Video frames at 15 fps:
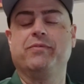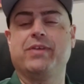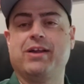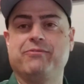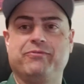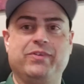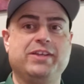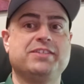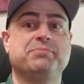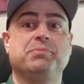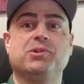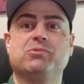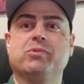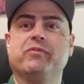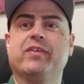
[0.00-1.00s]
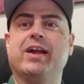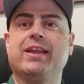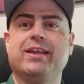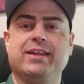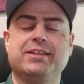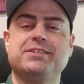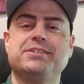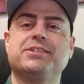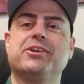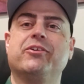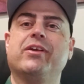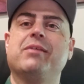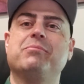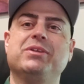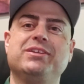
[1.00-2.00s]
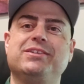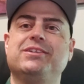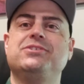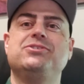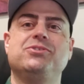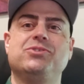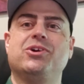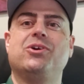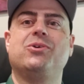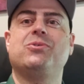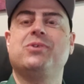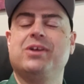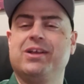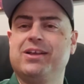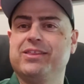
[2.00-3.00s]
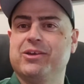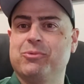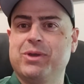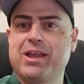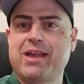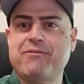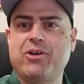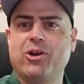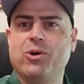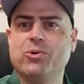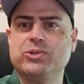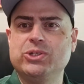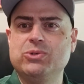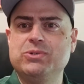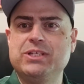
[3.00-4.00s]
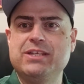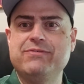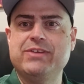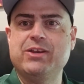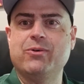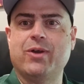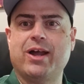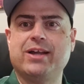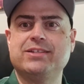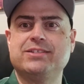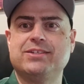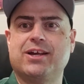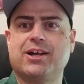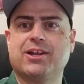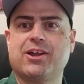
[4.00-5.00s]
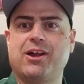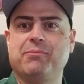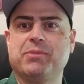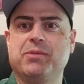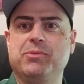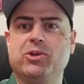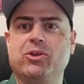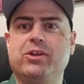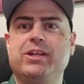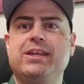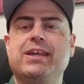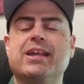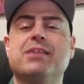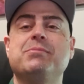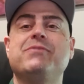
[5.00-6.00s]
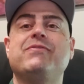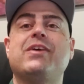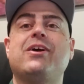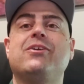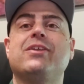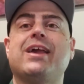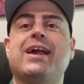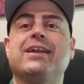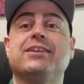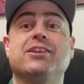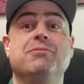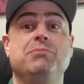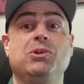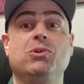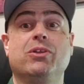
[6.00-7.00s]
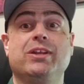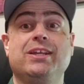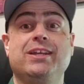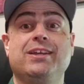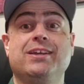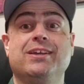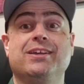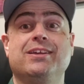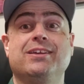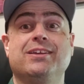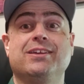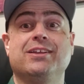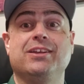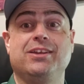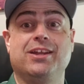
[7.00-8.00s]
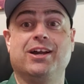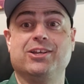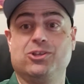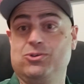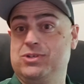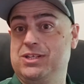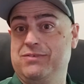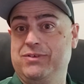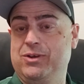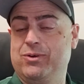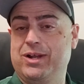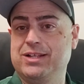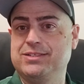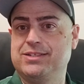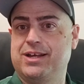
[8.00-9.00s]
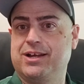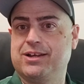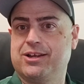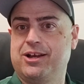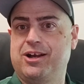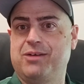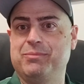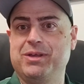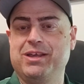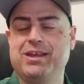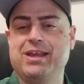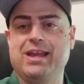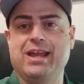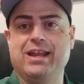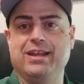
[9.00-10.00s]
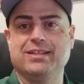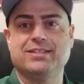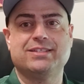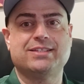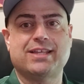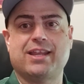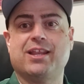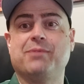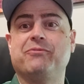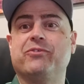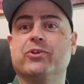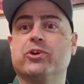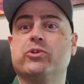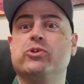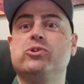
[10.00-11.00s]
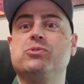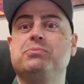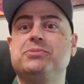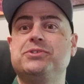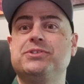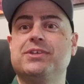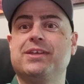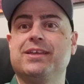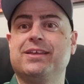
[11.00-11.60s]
we've got Facebook, we've got Instagram, but did you know that we have our own UTVrides.com community? It can be found at community.UTVrides.com, and it's set up for groups